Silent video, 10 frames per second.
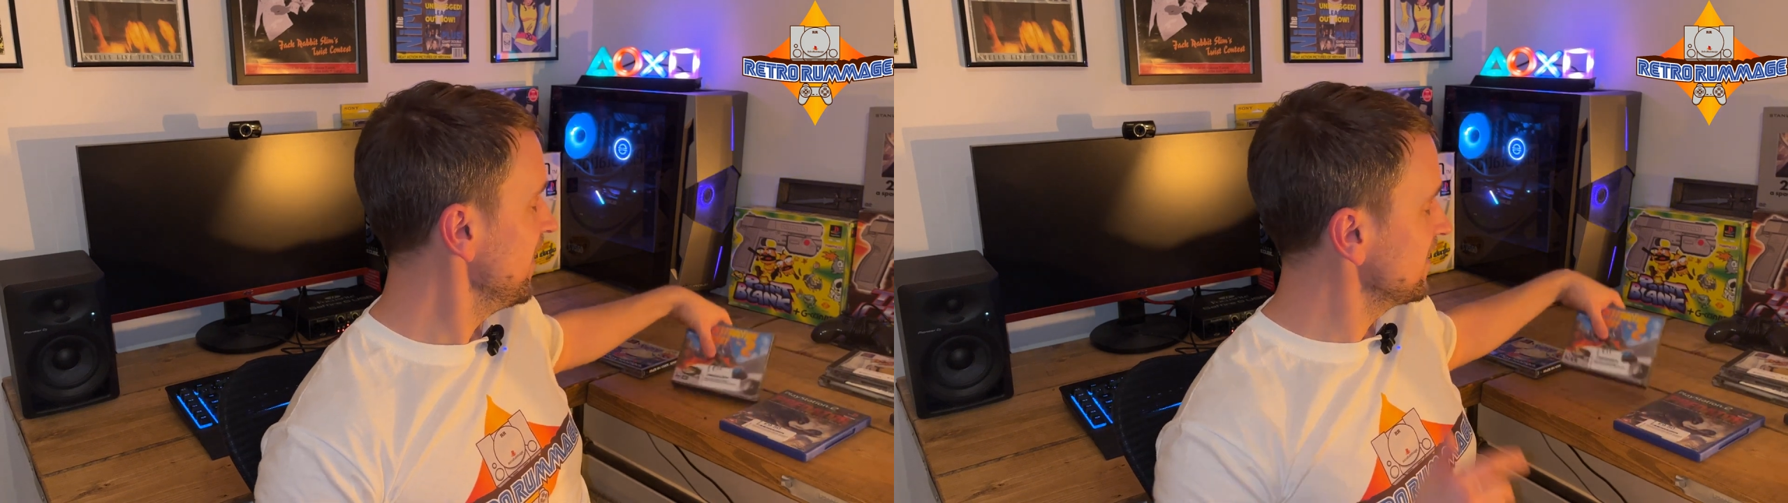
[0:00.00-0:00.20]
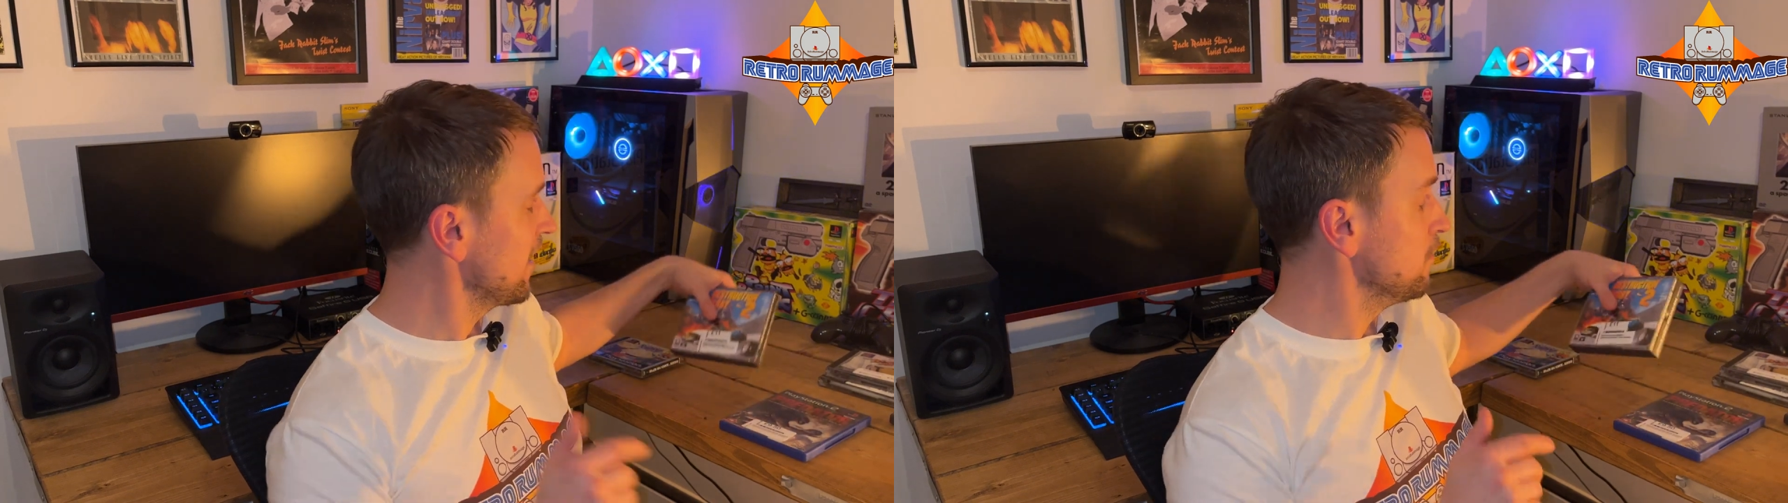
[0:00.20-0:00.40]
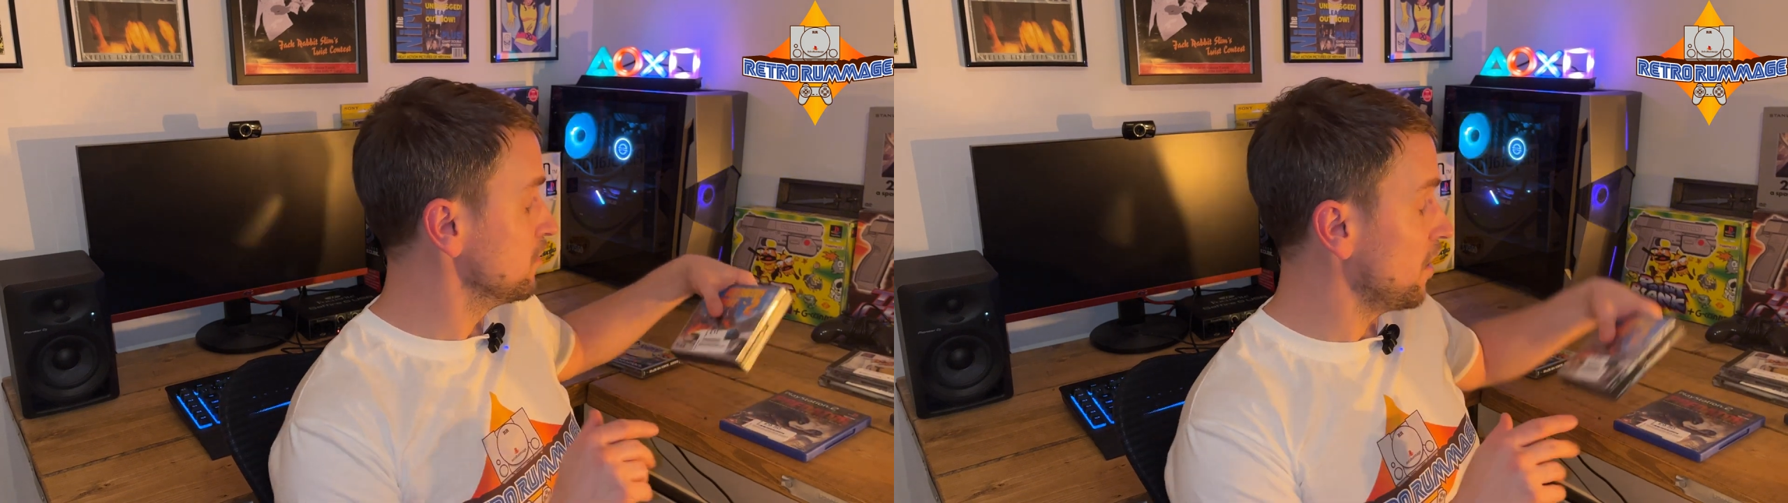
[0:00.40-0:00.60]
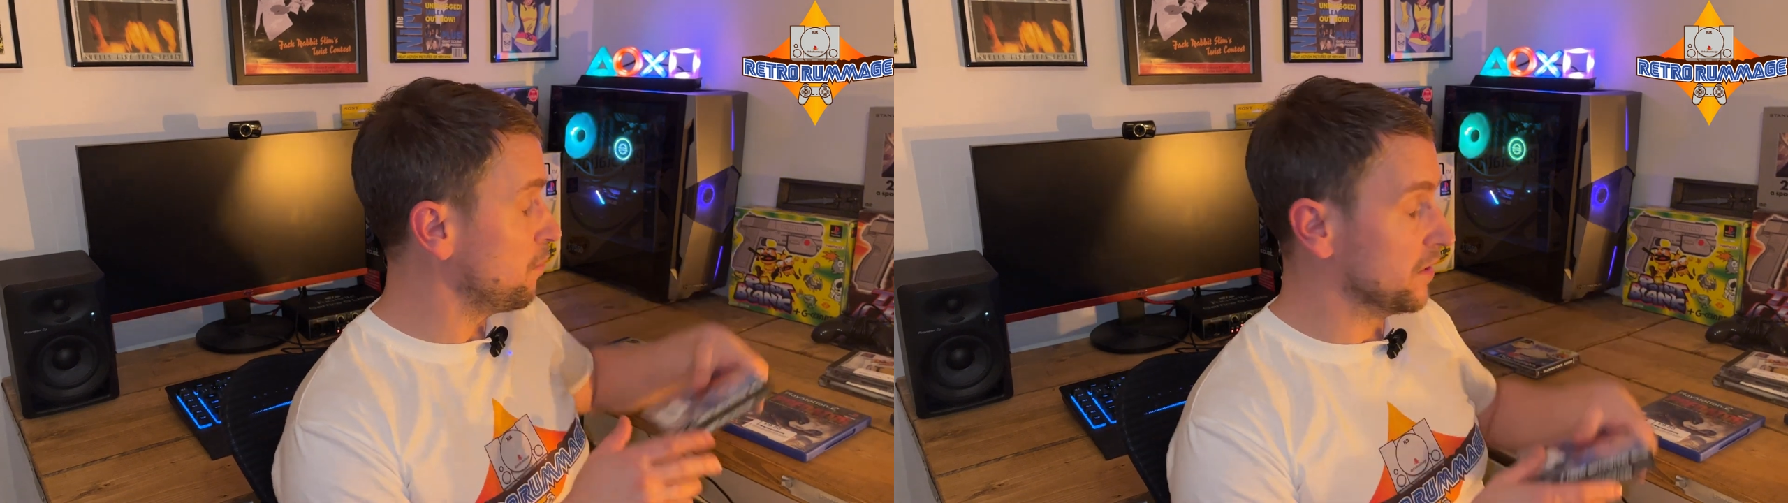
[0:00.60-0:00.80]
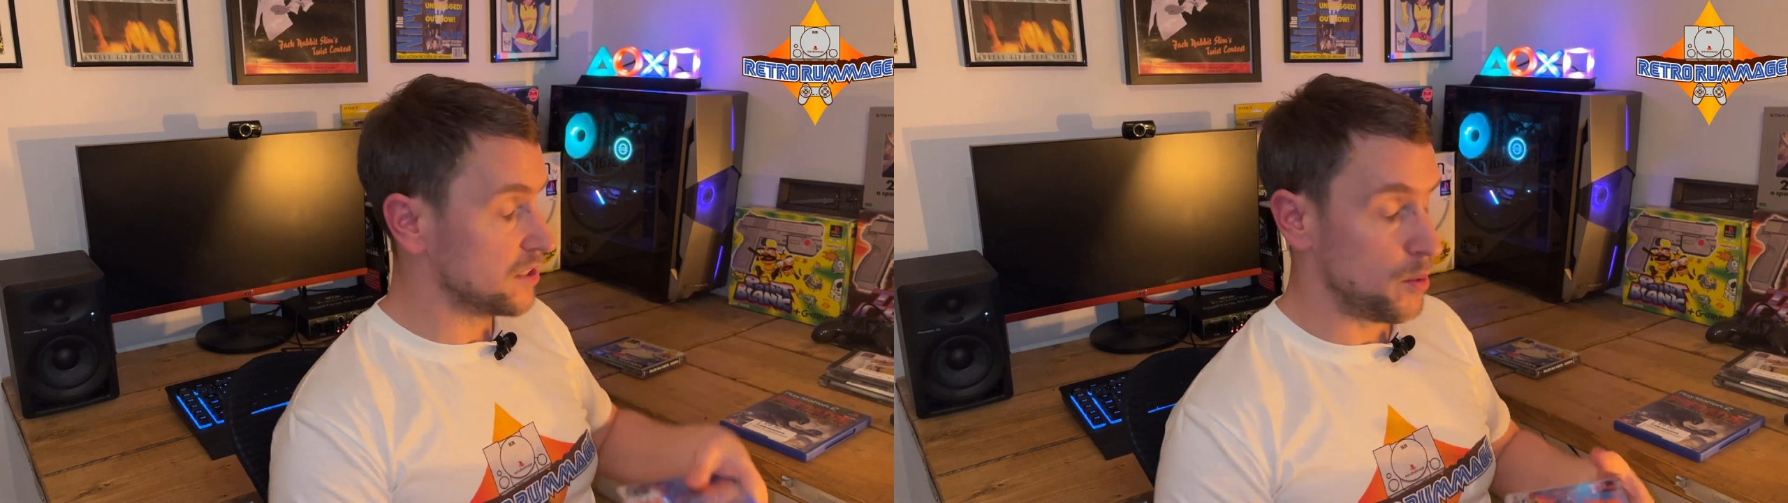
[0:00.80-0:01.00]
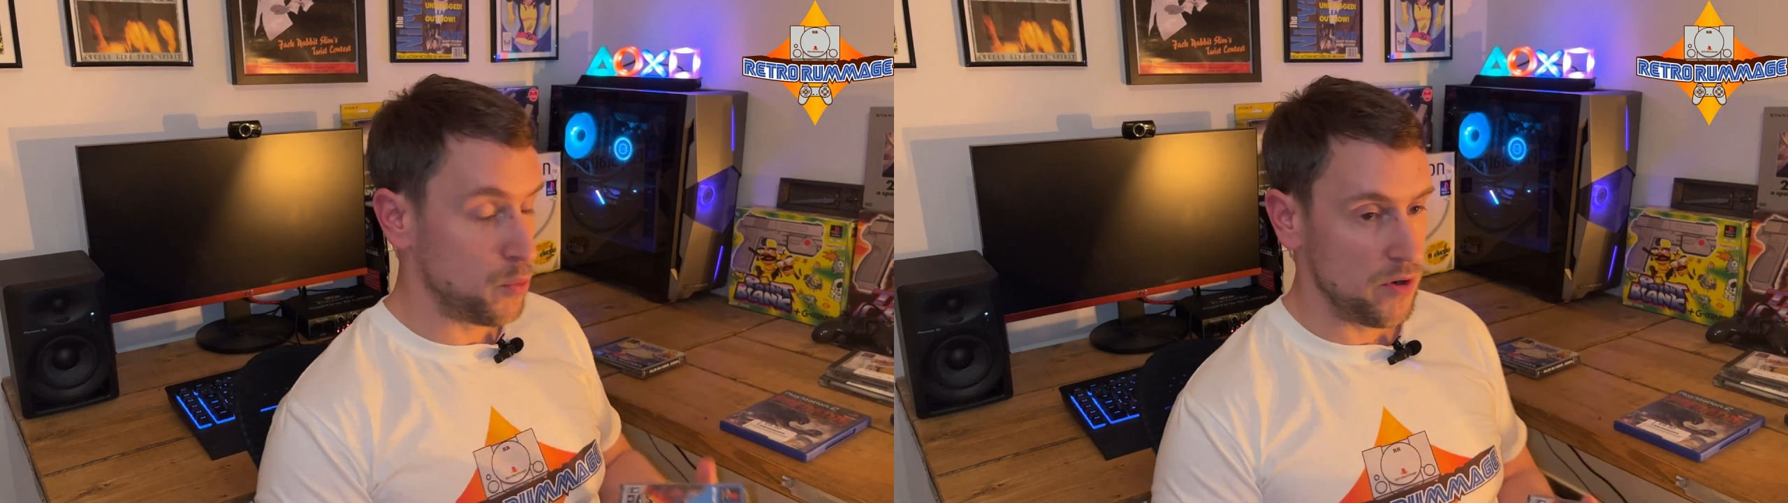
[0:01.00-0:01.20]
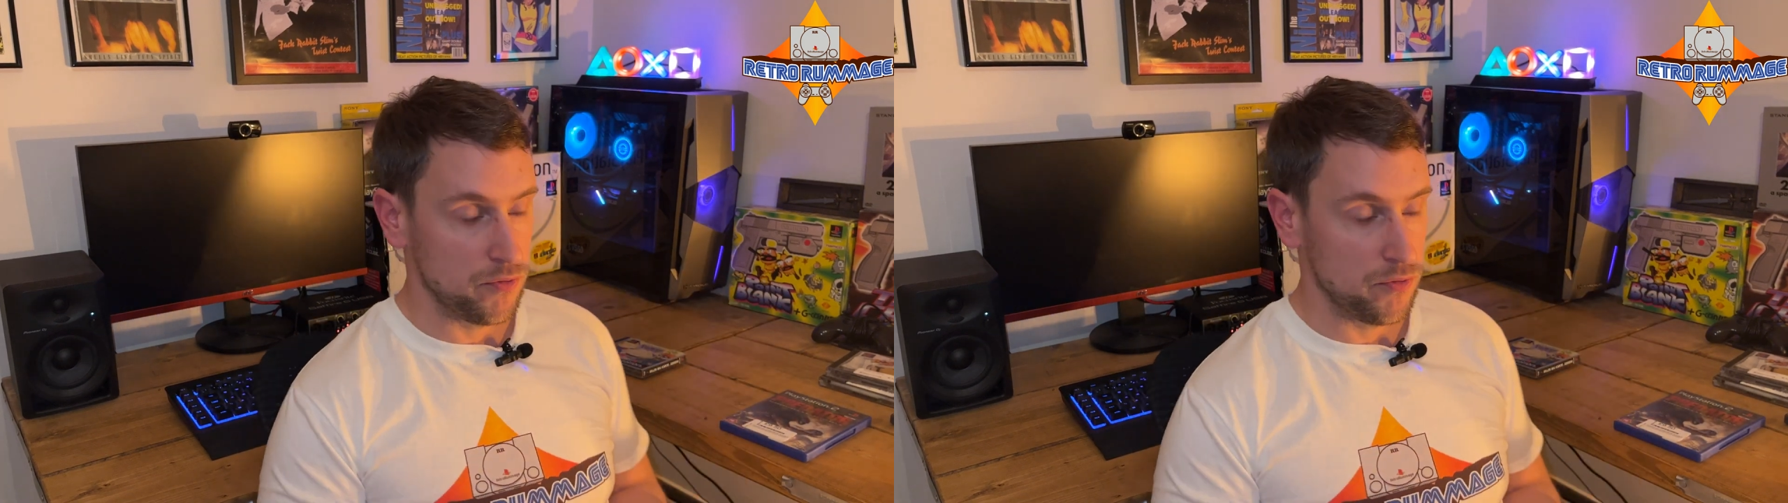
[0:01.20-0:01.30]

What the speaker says: the next games that I picked up were